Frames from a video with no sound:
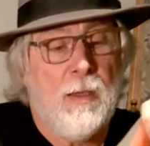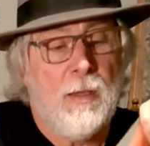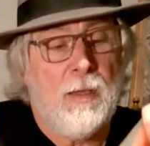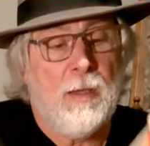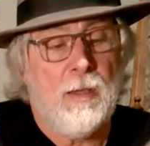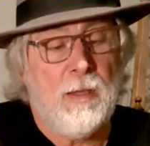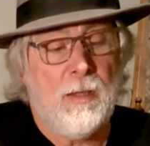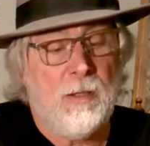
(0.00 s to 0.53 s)

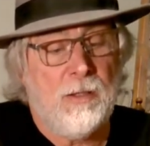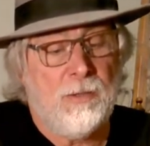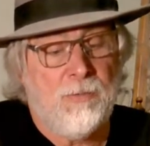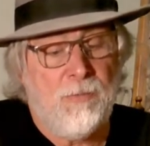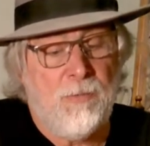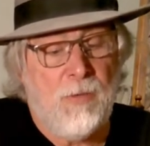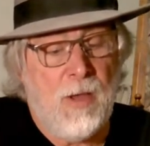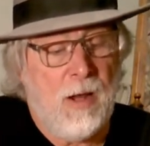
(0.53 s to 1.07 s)
It is
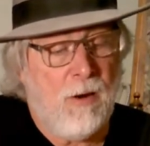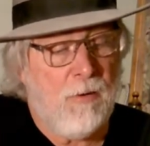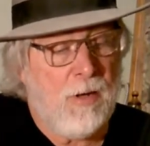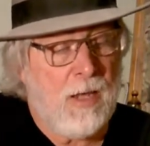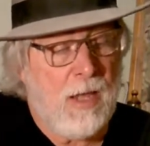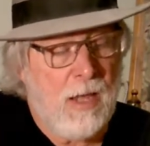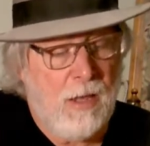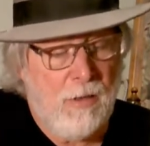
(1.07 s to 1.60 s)
very
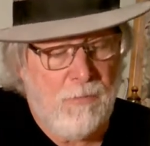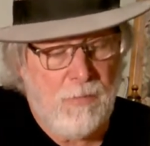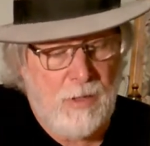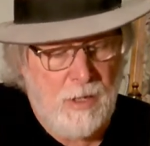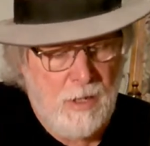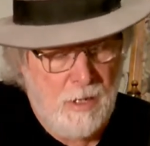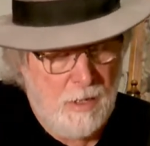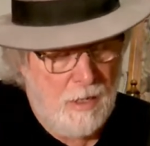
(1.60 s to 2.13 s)

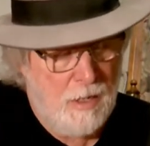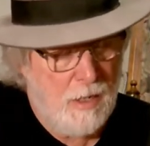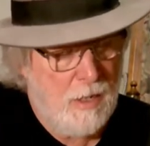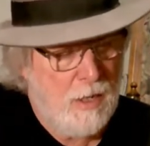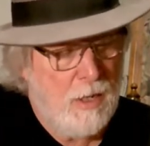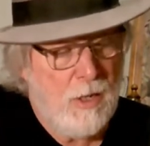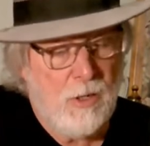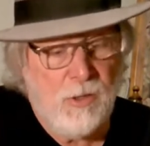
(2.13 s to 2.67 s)
heavy
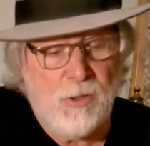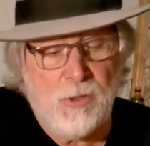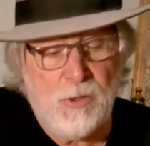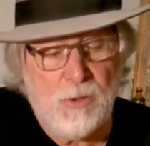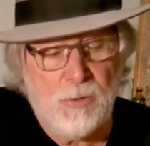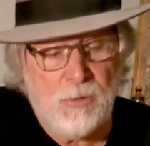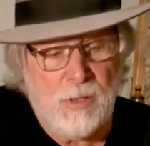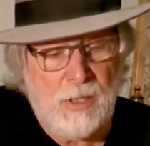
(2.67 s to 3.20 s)

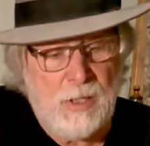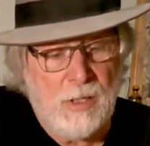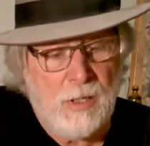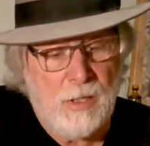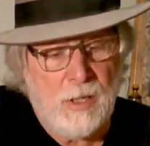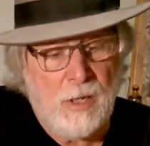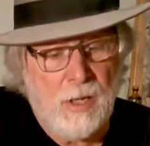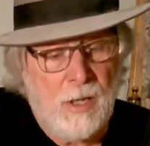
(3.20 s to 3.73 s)
duty.
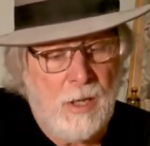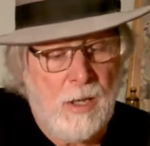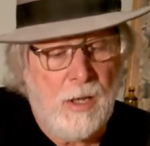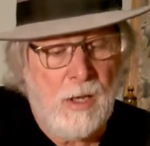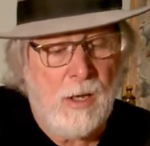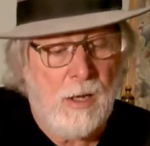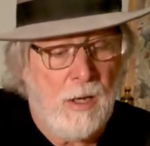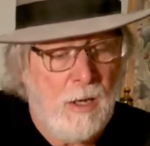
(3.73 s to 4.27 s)

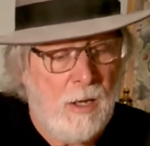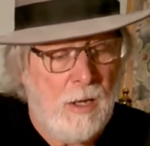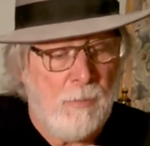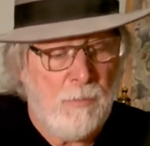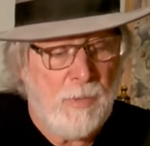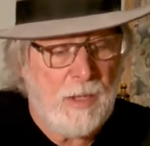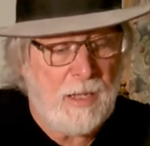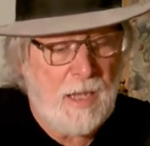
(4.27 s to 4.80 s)

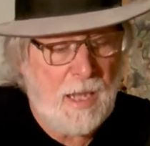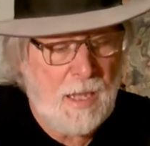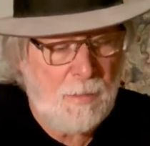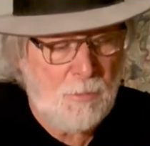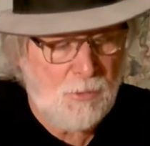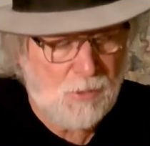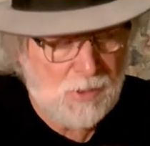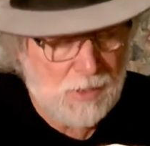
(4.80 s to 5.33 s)
The
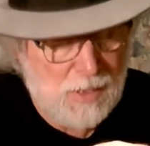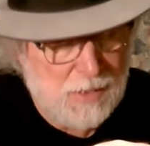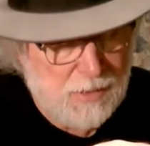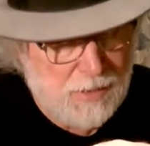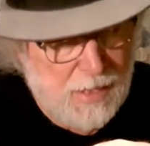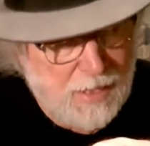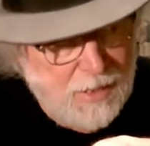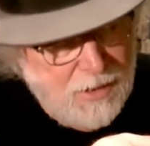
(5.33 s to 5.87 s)
cable says
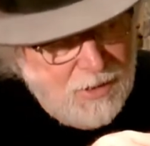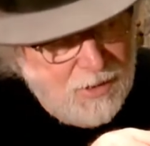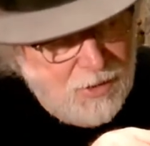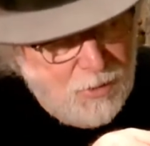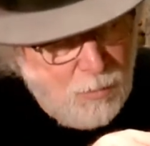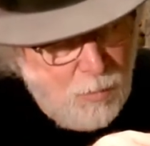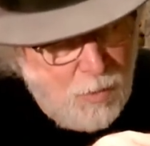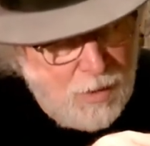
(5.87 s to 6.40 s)
that it's a
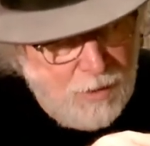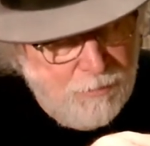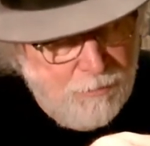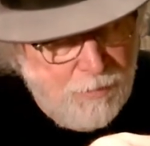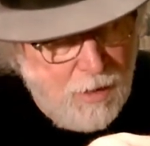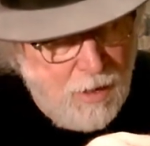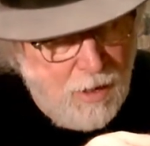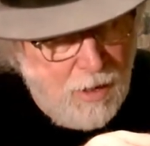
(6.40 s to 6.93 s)

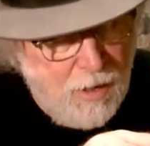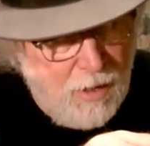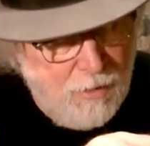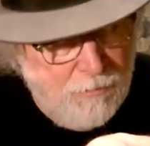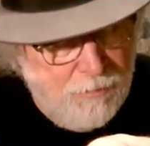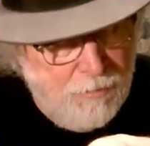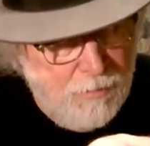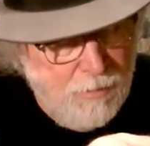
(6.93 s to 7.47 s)
25